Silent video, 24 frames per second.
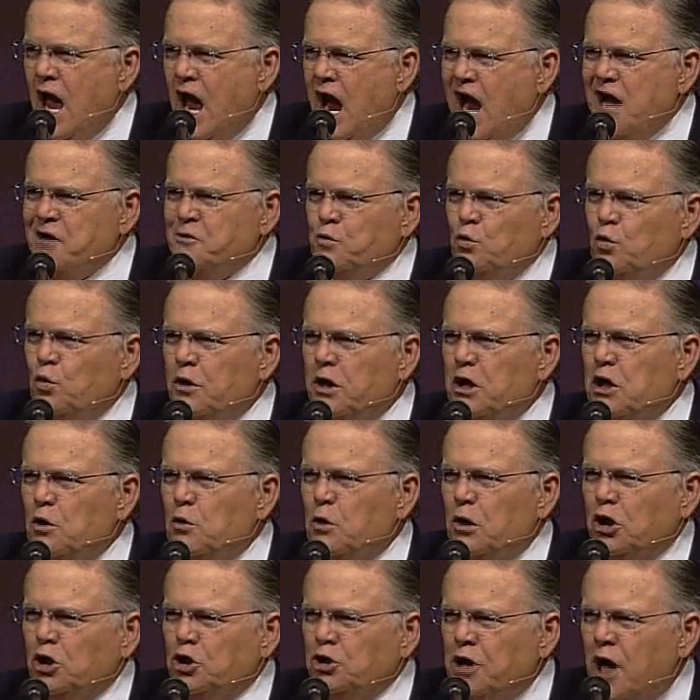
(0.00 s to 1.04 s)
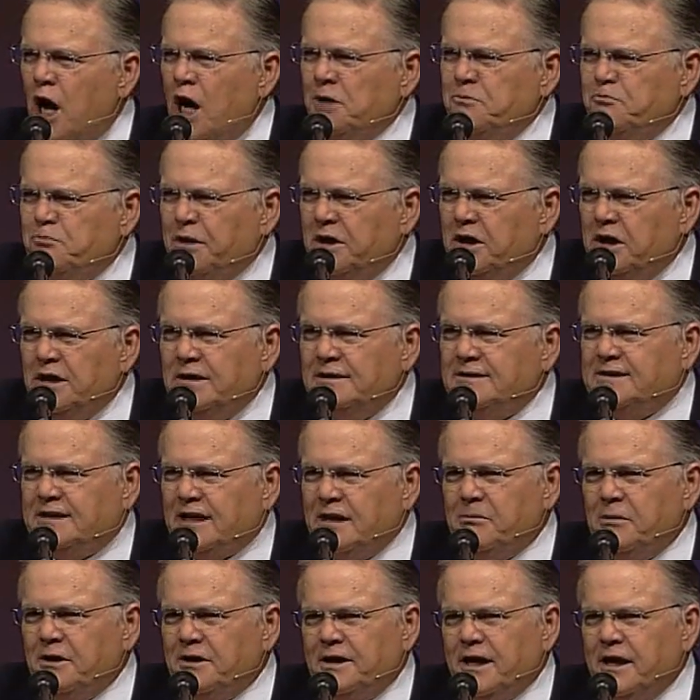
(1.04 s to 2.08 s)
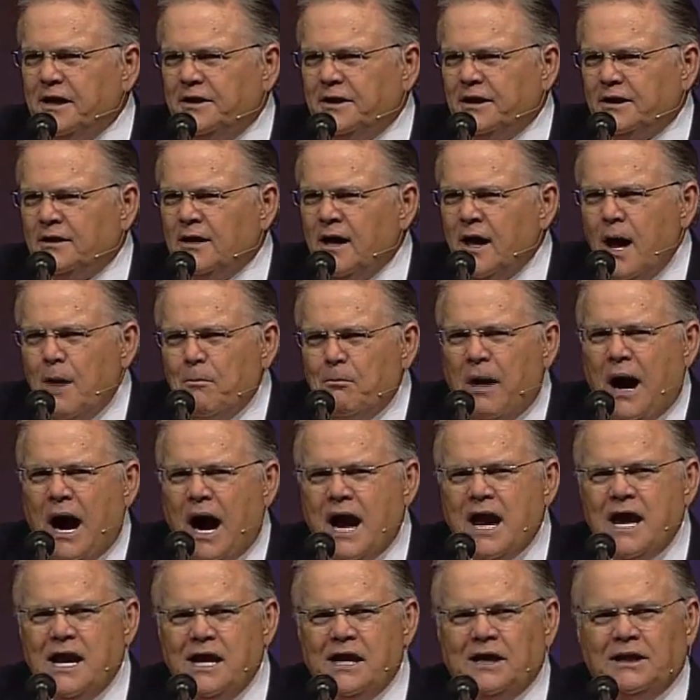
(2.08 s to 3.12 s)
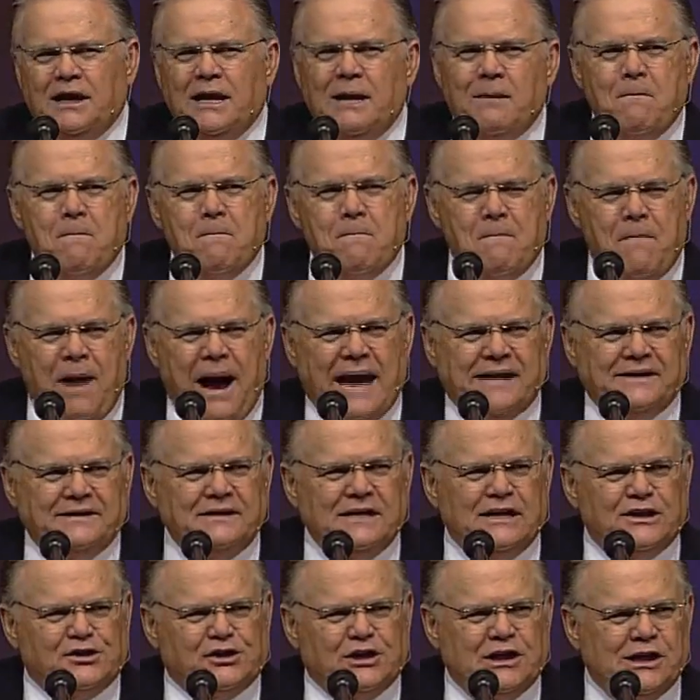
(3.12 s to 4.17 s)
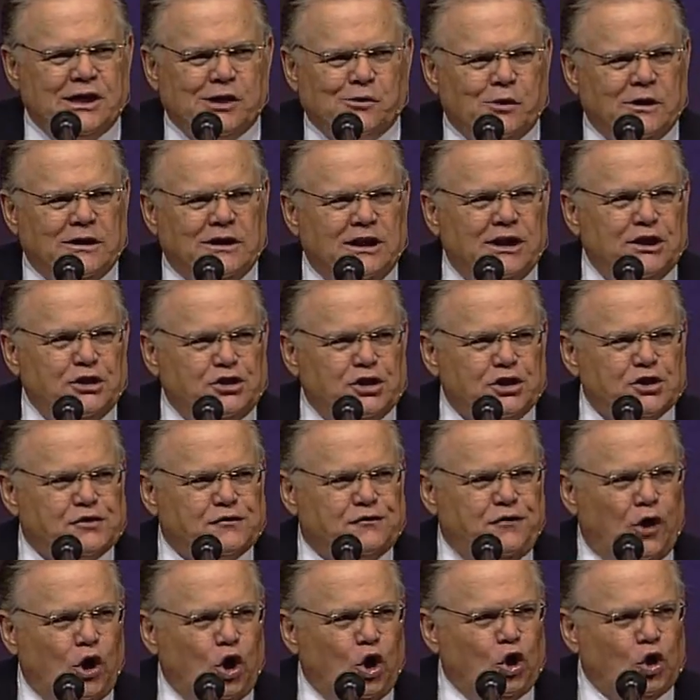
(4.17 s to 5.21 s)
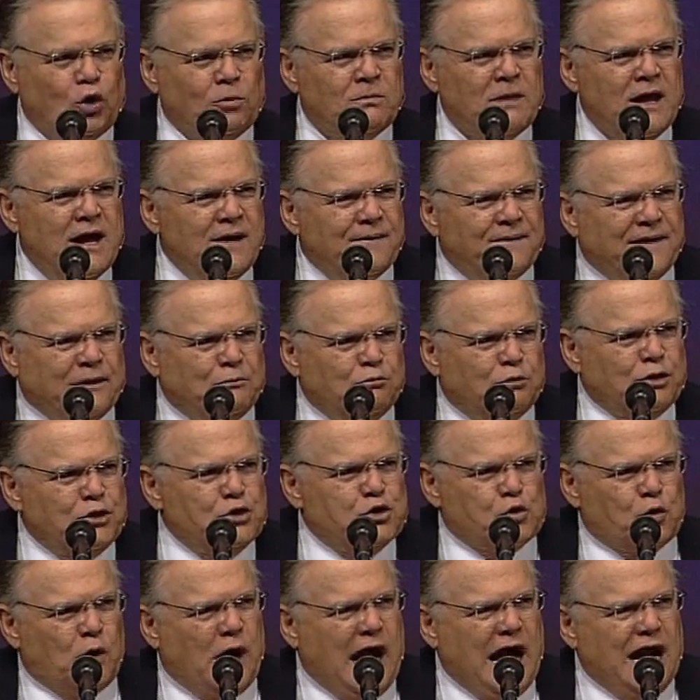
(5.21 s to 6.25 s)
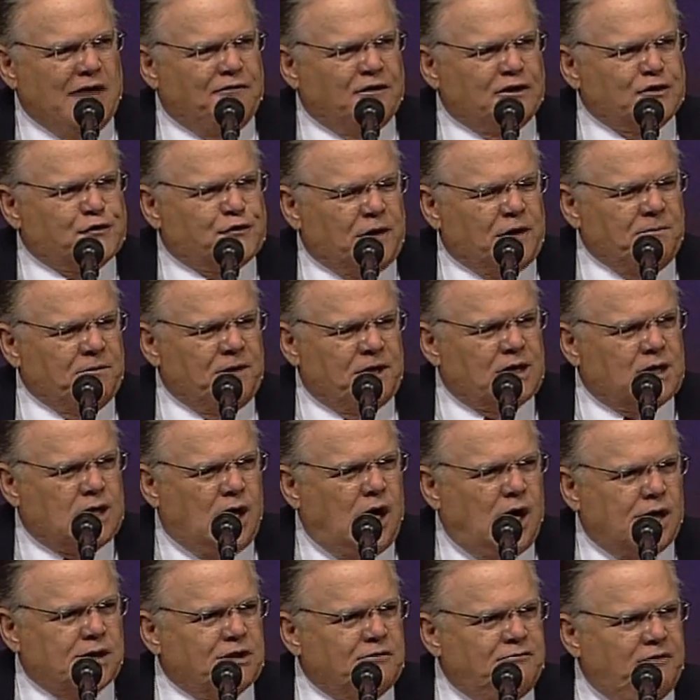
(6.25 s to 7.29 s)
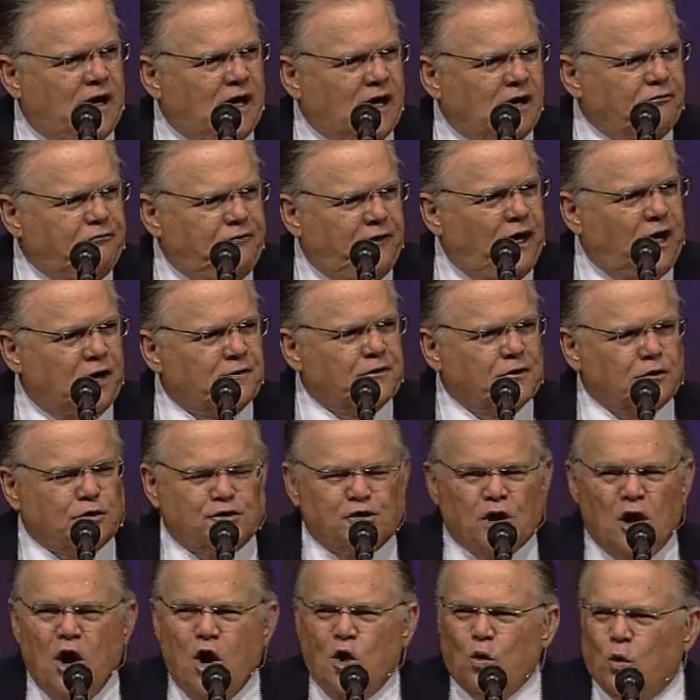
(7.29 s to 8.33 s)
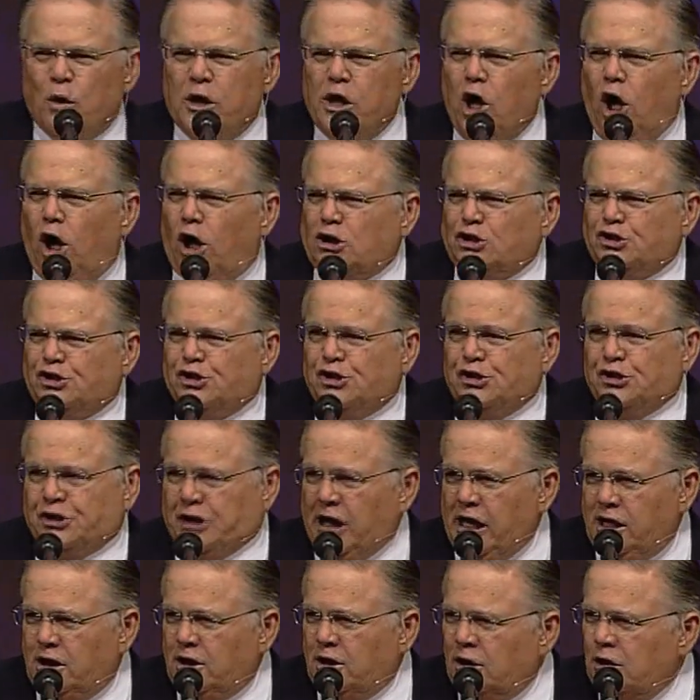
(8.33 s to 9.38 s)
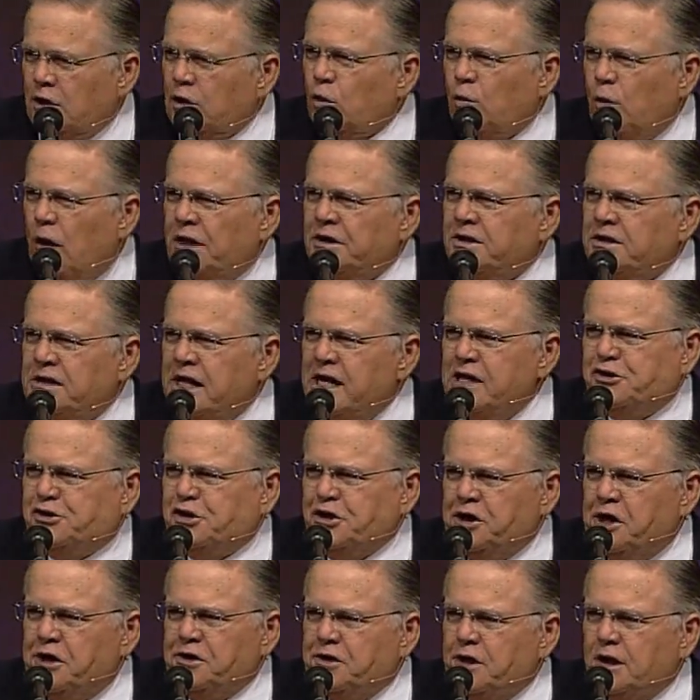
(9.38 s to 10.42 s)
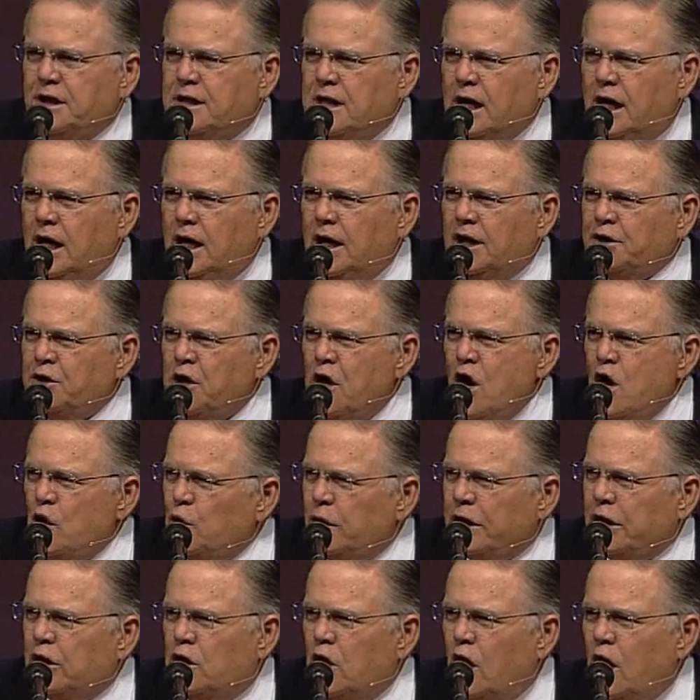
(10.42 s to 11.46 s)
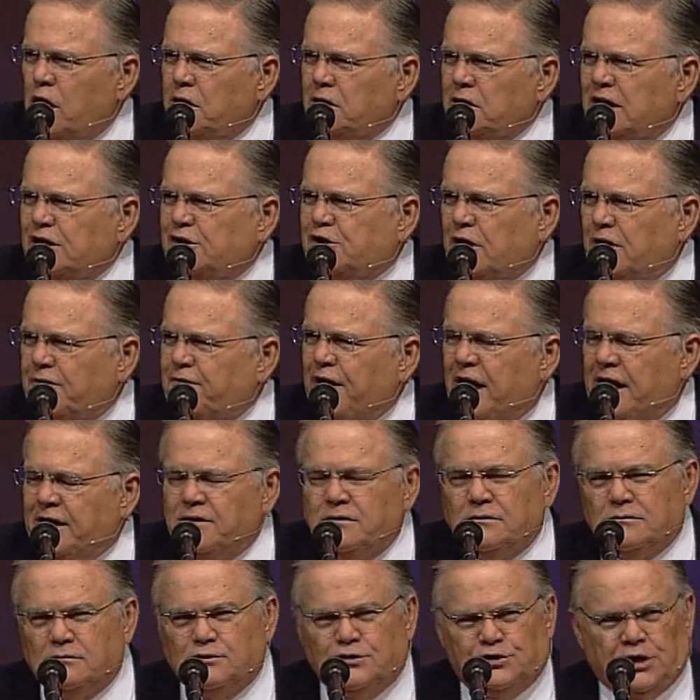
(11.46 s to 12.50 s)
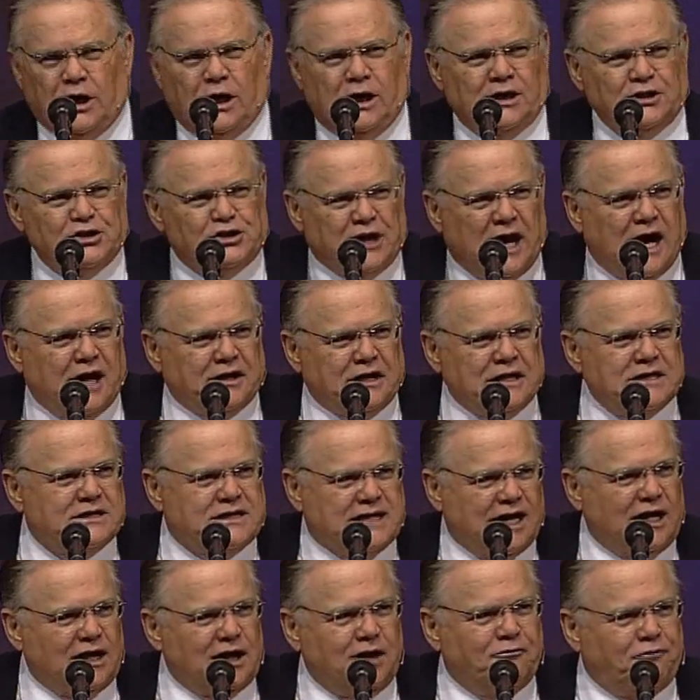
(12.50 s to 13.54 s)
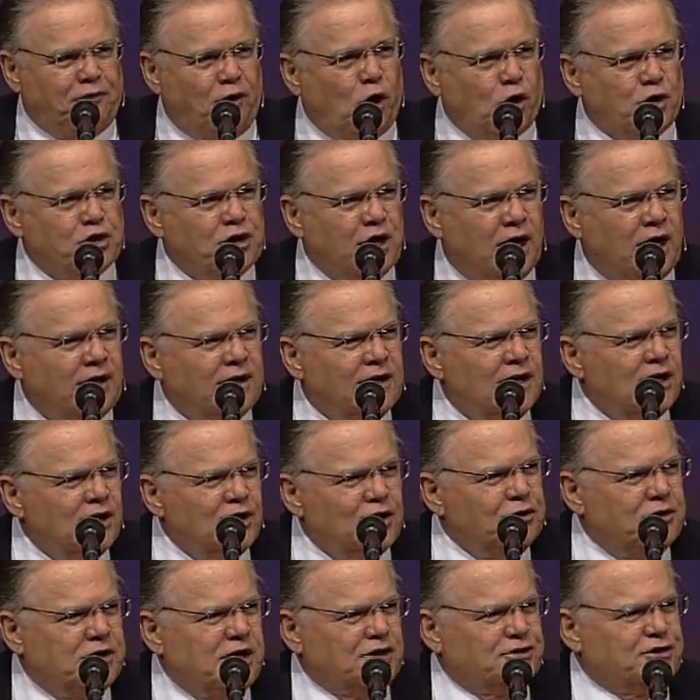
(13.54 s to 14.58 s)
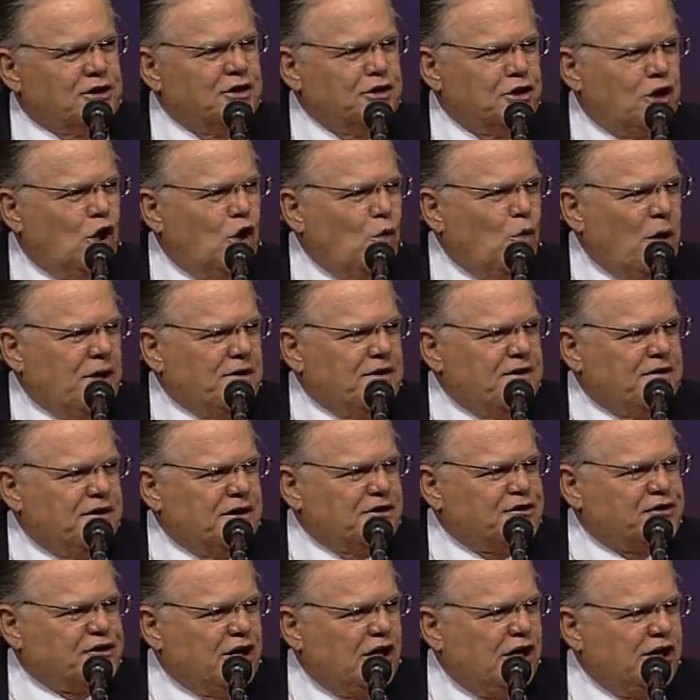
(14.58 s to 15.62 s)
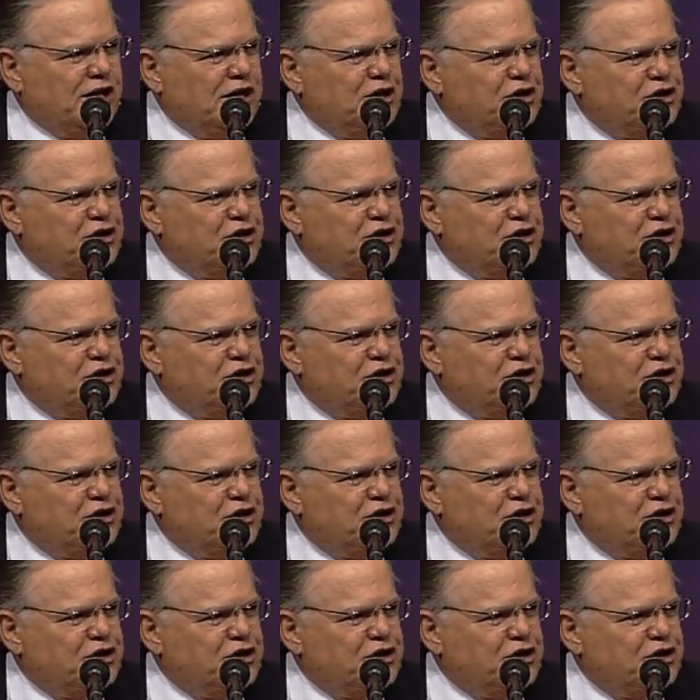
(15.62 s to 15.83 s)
And we will not be intimidated by any madness in a religious form that would drive us from the God of our fathers. We are still one nation under God, regardless of that judge out in California who doesn't know whether the sun is